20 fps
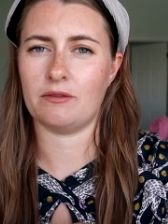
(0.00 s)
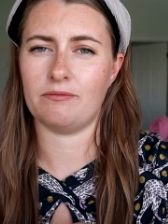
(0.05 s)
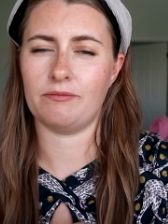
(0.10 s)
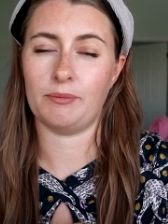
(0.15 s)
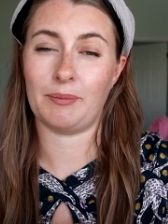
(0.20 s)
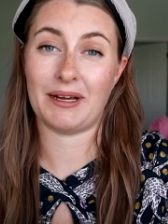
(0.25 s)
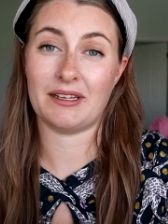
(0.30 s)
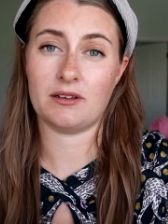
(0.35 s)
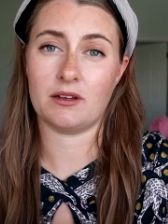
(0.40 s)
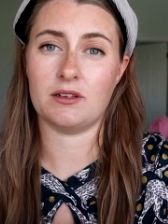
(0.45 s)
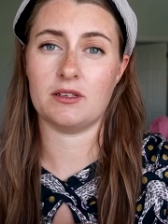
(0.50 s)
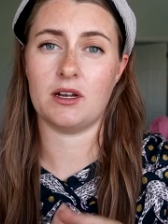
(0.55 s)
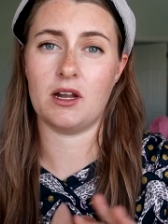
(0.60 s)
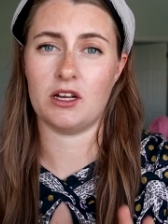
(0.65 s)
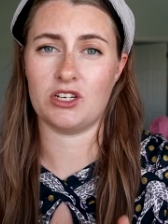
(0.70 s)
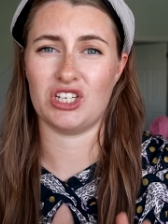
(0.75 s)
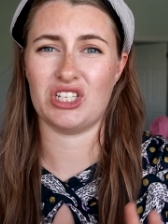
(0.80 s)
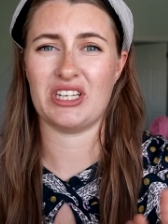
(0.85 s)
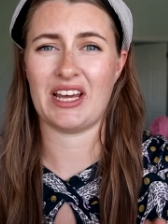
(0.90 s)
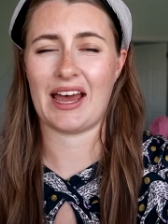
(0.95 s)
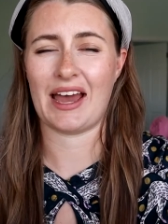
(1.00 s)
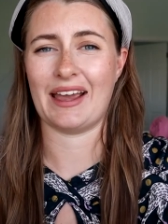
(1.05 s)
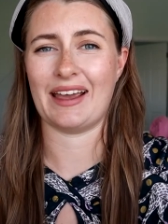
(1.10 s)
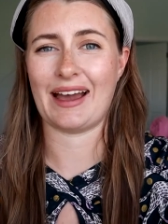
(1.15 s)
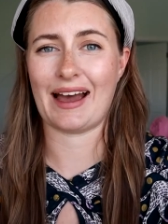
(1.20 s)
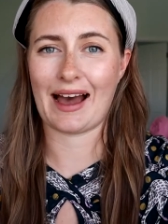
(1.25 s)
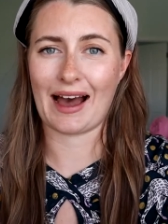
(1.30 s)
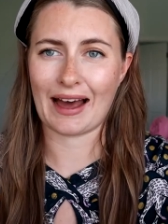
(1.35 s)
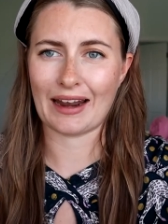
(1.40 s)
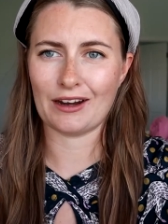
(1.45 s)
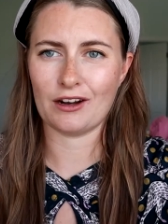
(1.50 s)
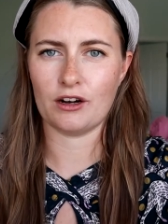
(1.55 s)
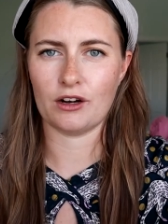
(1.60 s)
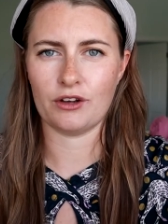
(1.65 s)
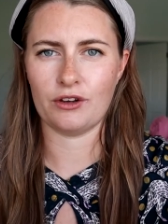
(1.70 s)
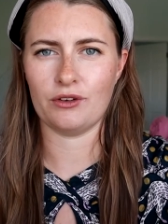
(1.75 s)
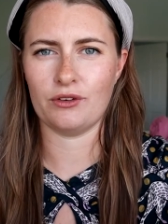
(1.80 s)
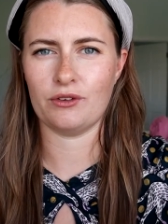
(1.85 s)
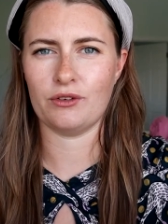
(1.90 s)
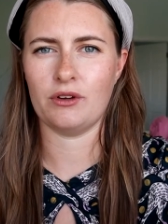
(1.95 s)
my son's allergic to egg and
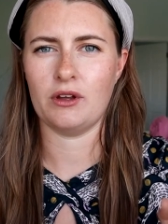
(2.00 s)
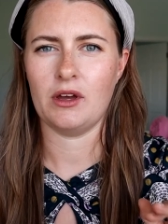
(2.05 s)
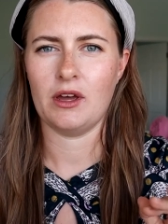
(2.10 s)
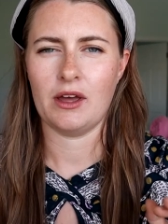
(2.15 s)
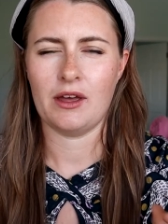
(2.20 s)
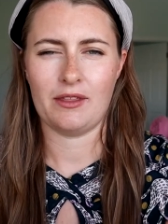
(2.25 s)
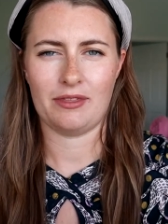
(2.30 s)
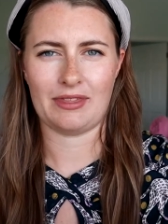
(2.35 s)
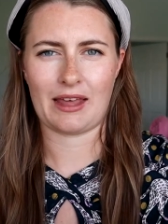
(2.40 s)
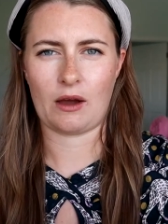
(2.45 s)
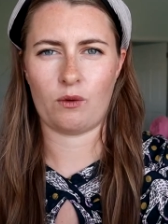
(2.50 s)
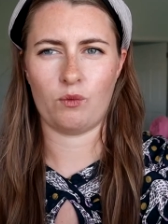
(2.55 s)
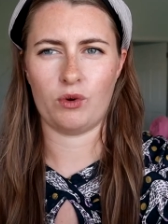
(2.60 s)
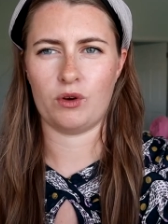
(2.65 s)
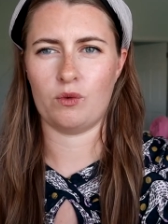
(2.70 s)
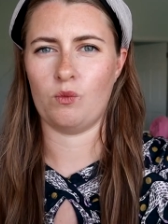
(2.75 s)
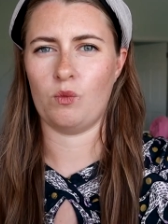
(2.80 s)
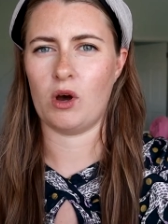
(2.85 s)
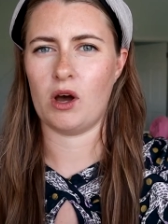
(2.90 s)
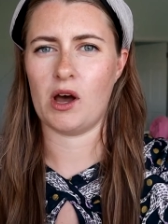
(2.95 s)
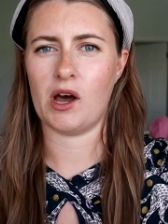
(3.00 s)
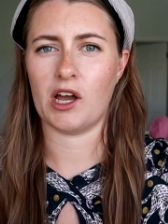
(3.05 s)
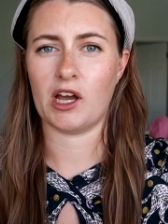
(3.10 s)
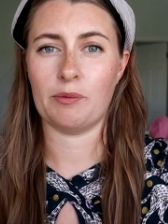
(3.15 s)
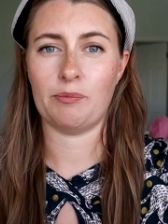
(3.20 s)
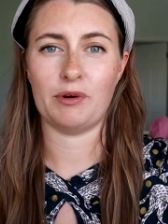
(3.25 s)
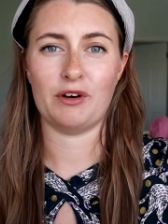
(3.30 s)
gluten, that wouldn't work.